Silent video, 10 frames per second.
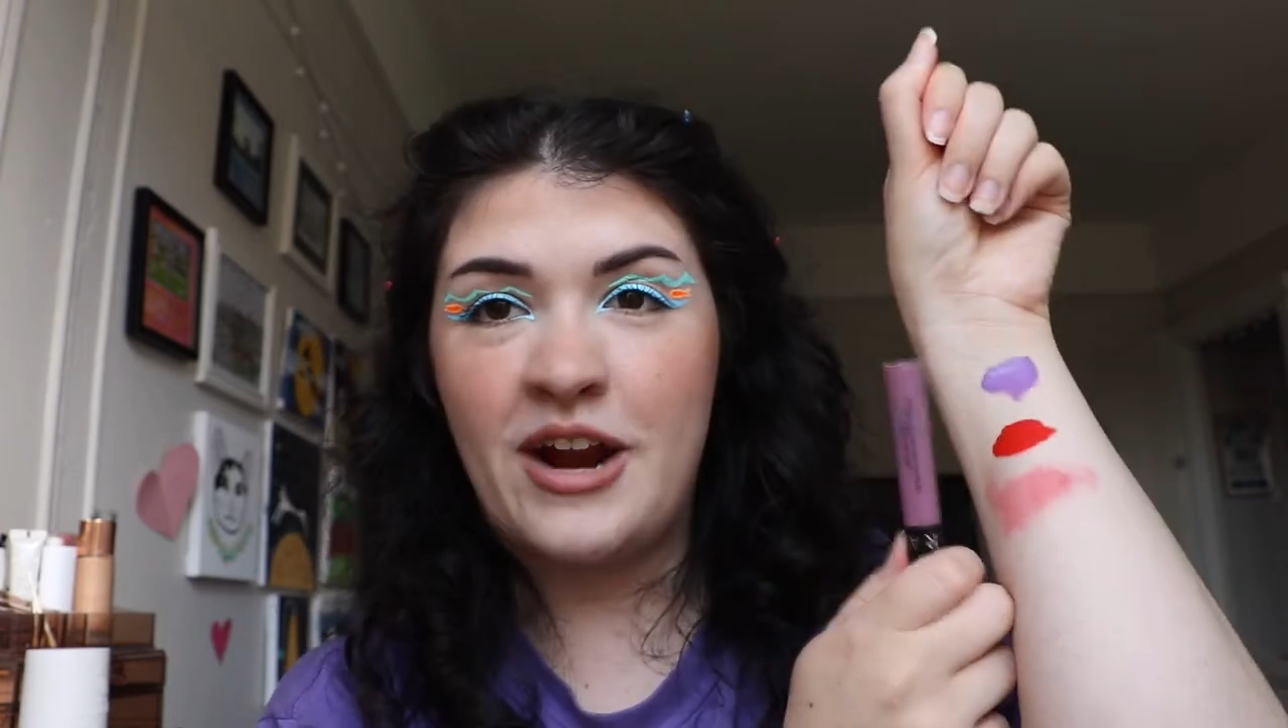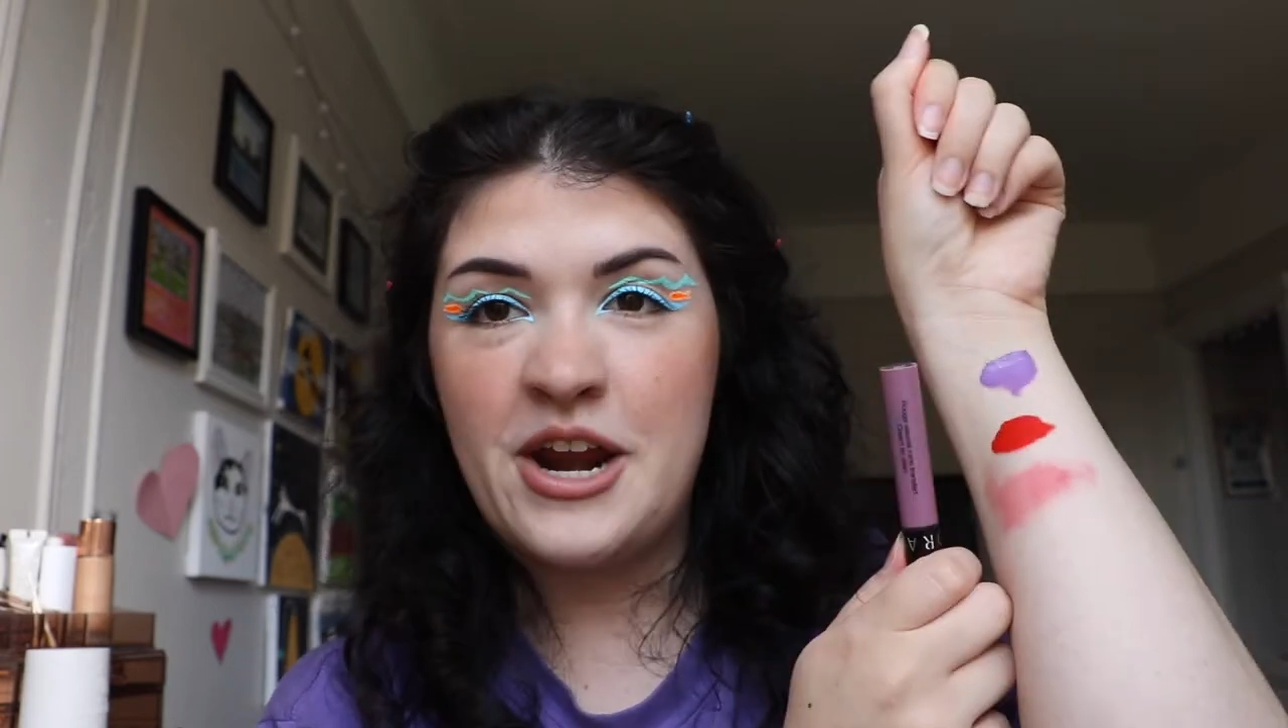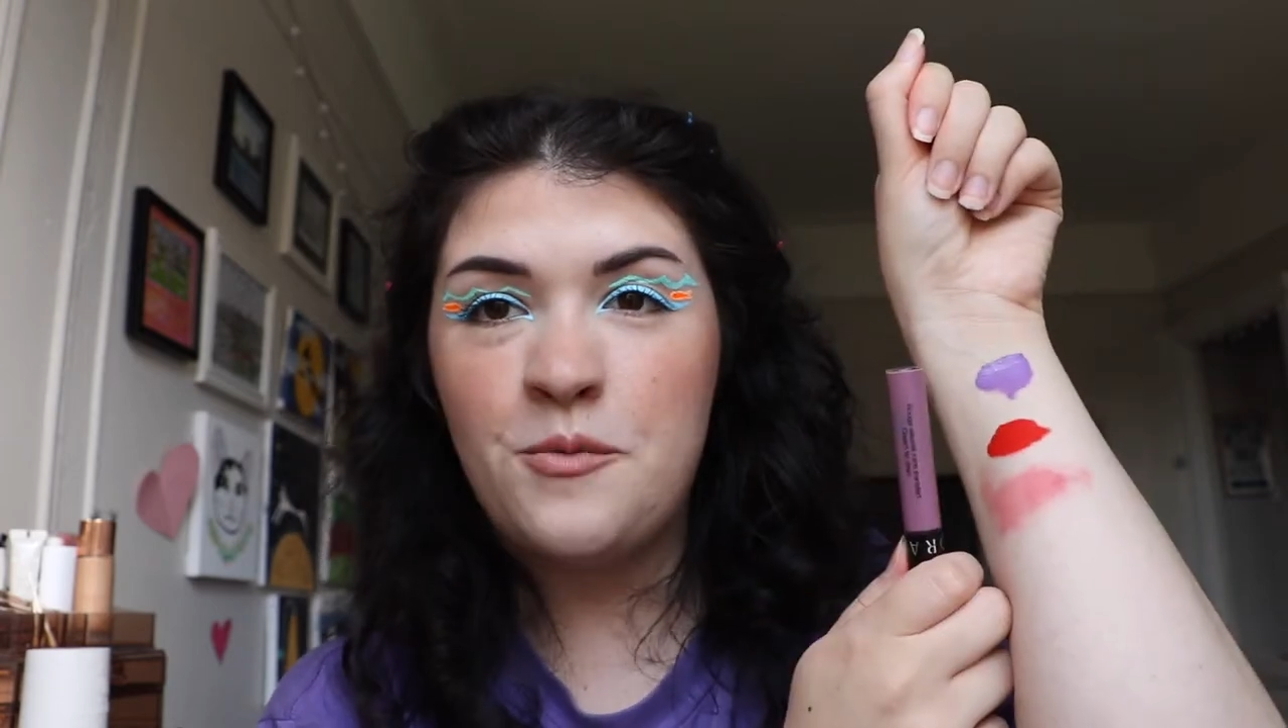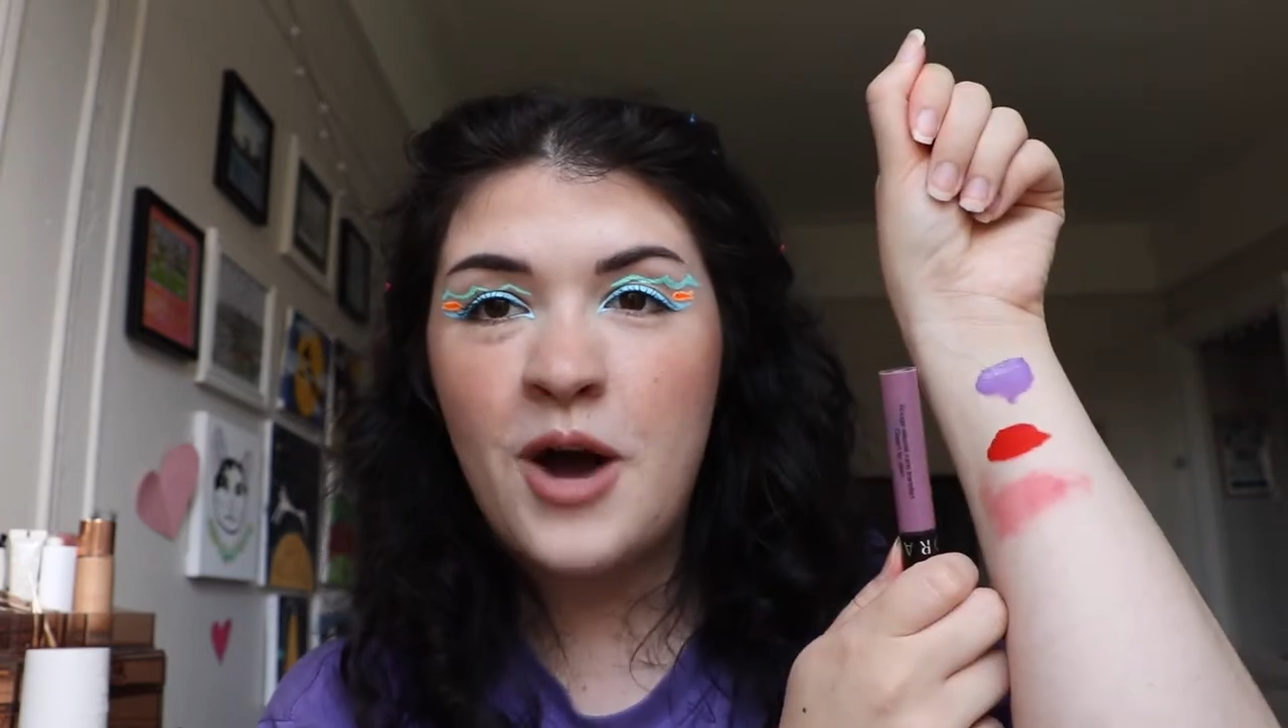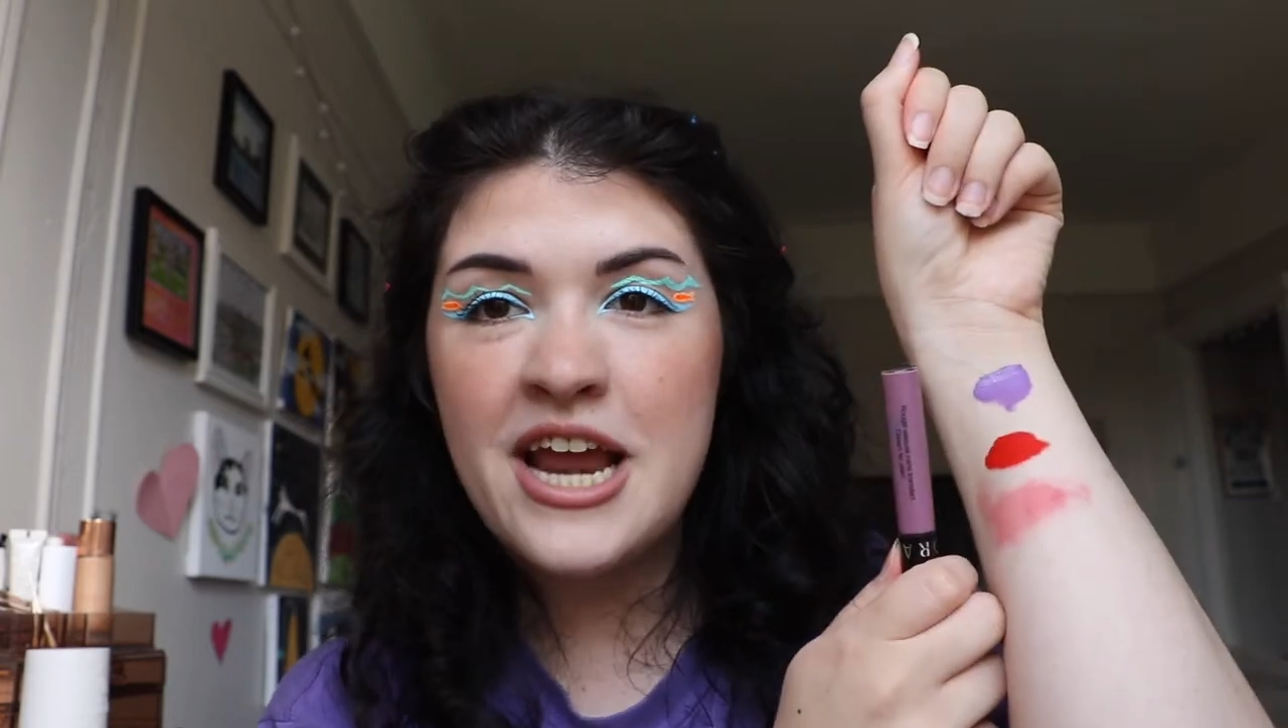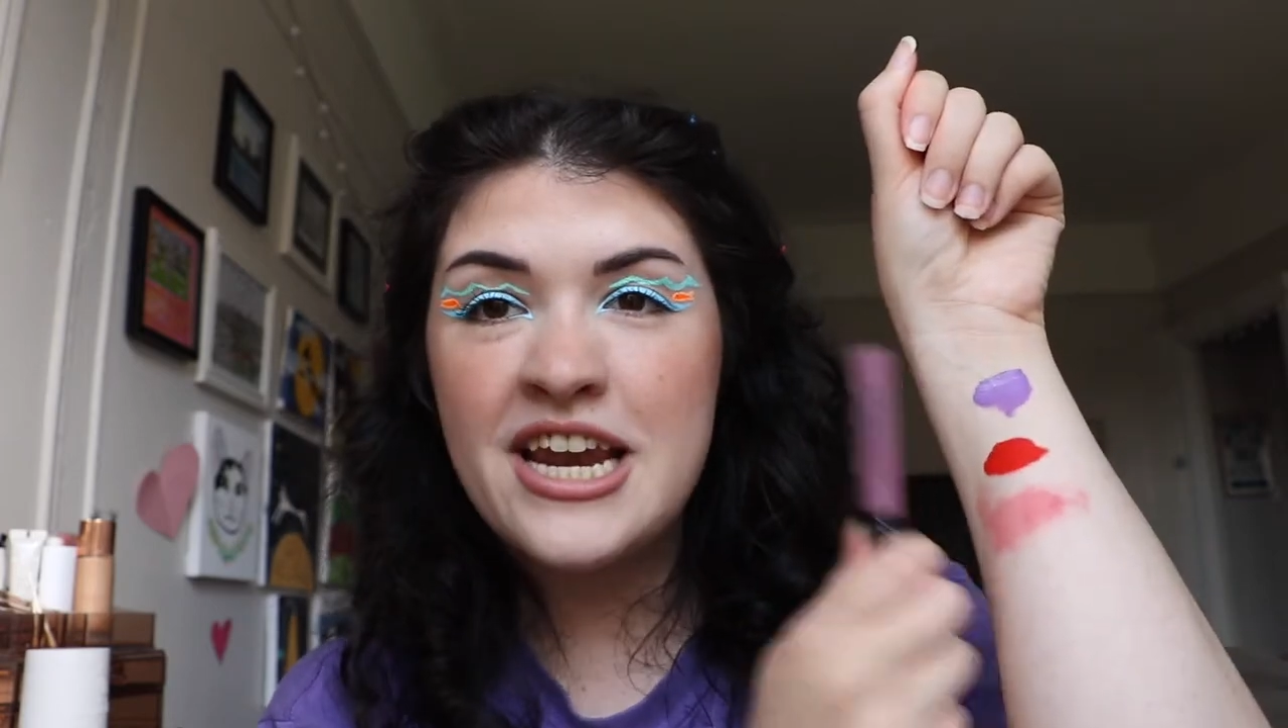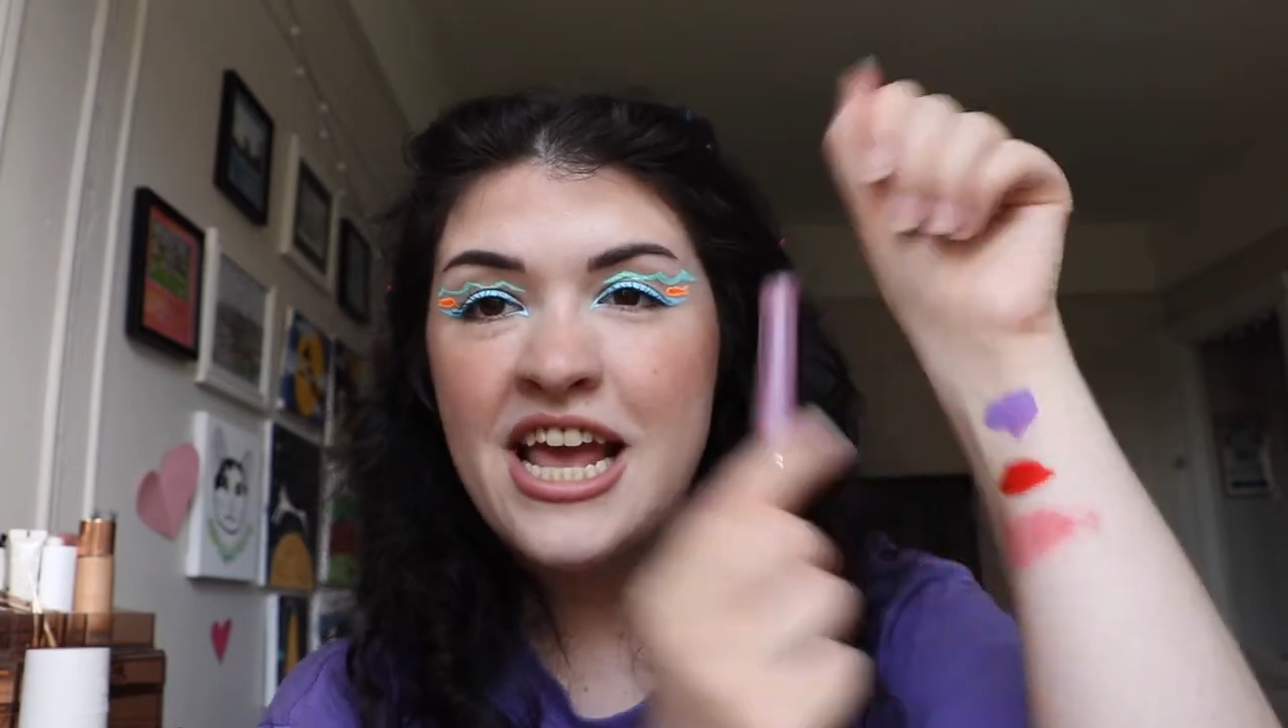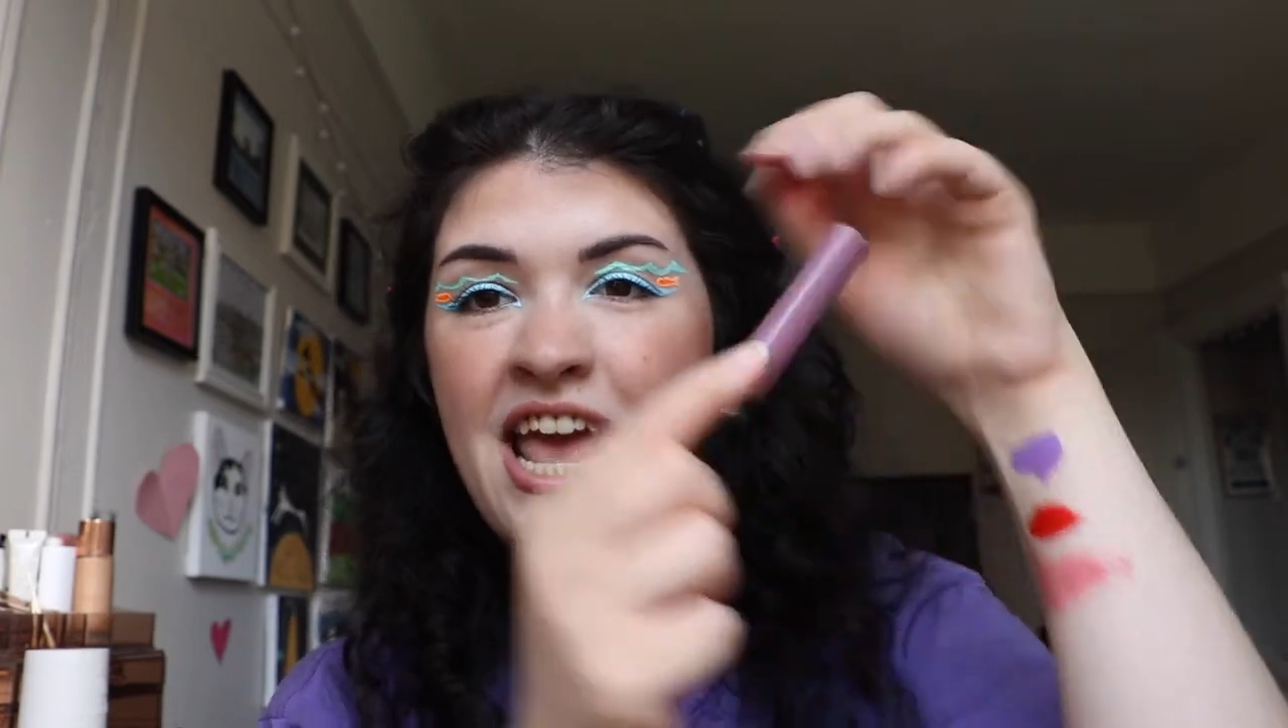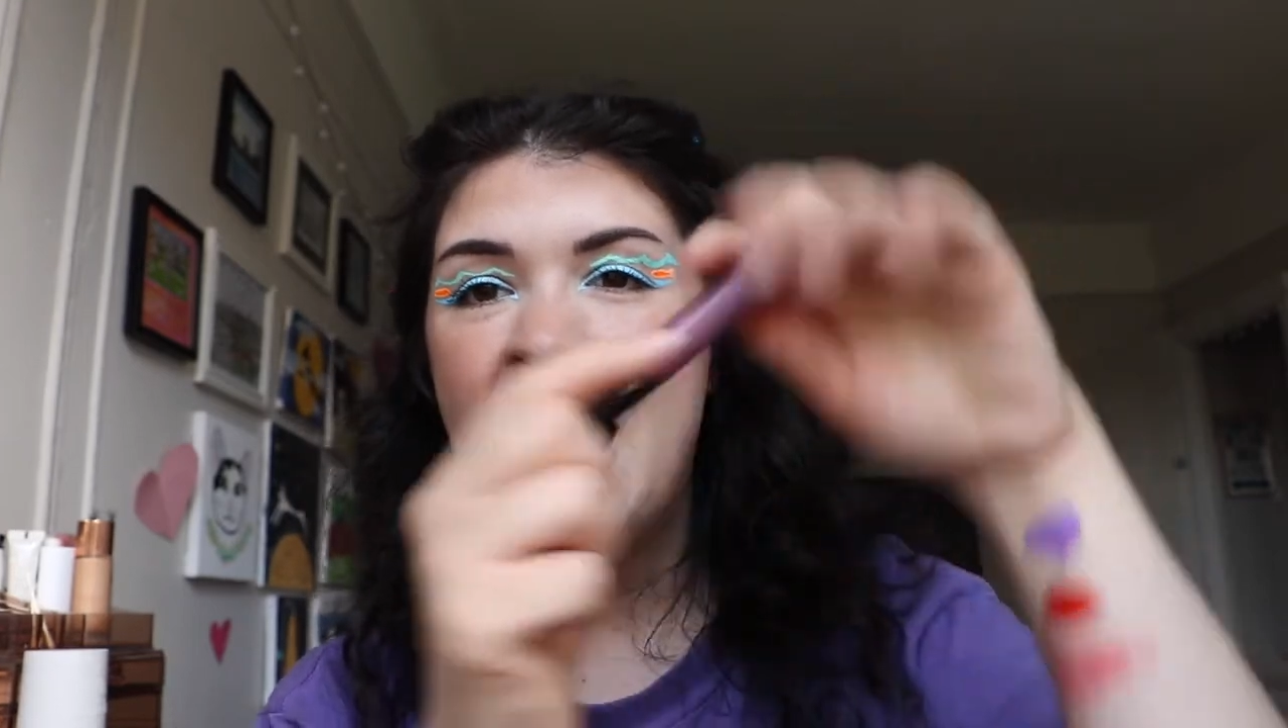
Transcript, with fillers: Rain one.